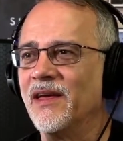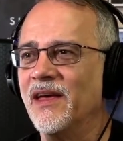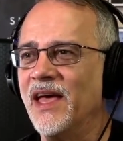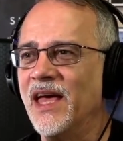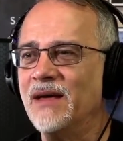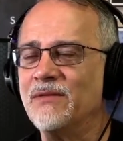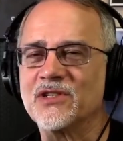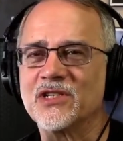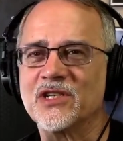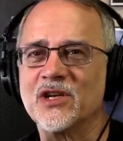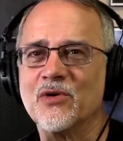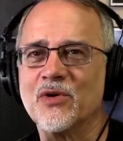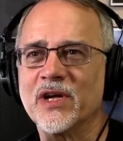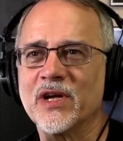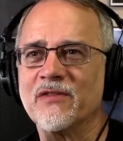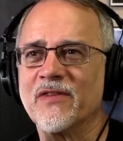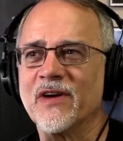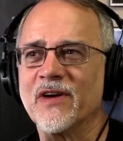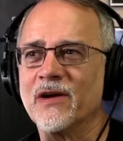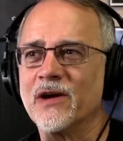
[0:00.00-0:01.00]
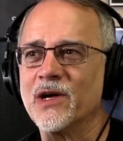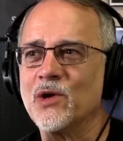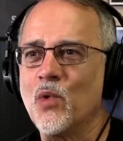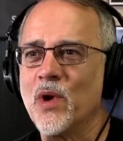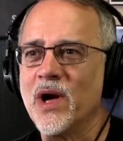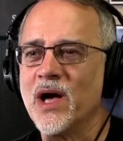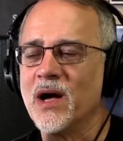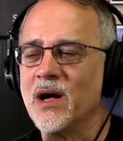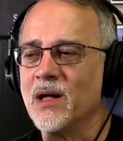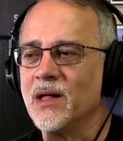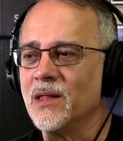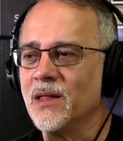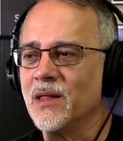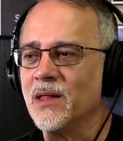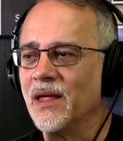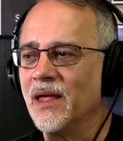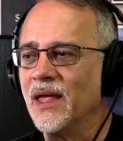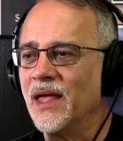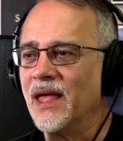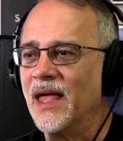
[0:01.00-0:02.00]
And it was going very well.
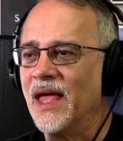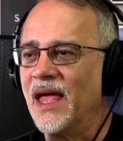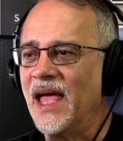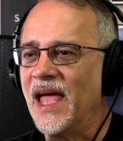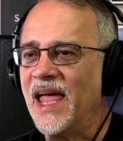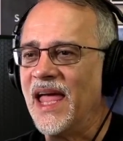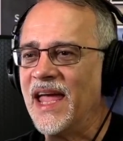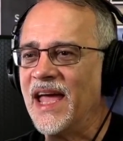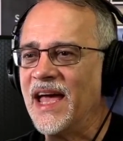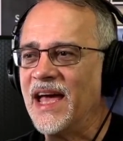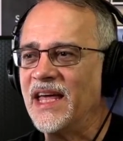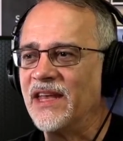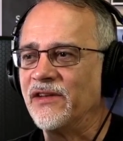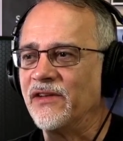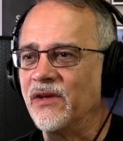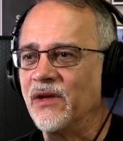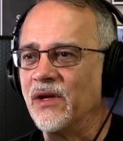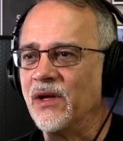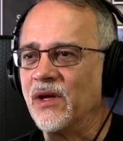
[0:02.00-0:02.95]
And